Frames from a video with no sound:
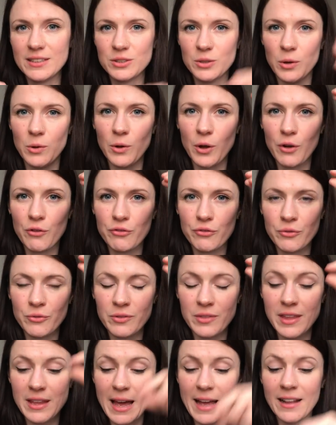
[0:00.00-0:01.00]
So it'll go,
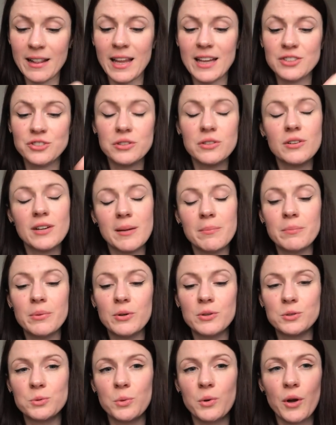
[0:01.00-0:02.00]
the electrical
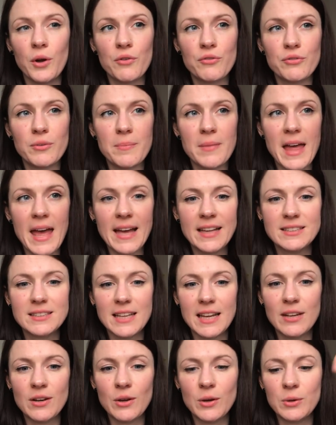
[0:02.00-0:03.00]
impulse will go from the
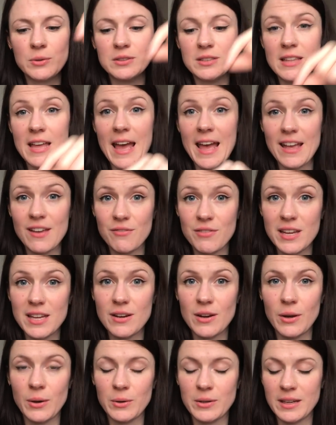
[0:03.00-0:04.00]
SA node to the AV
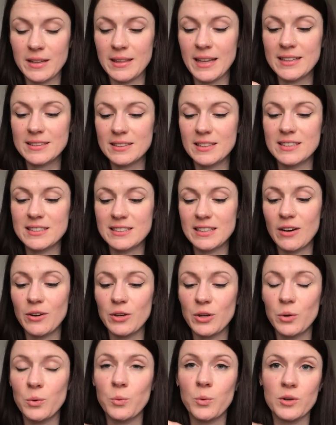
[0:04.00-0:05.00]
node, and that's going to tell
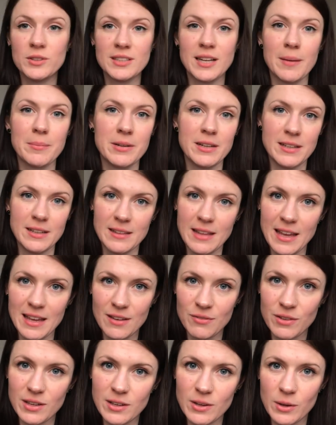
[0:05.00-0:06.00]
you what's happening in the
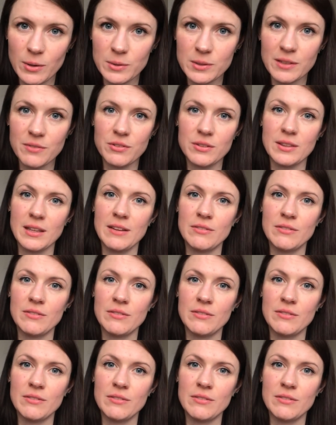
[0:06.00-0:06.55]
AV node if, it,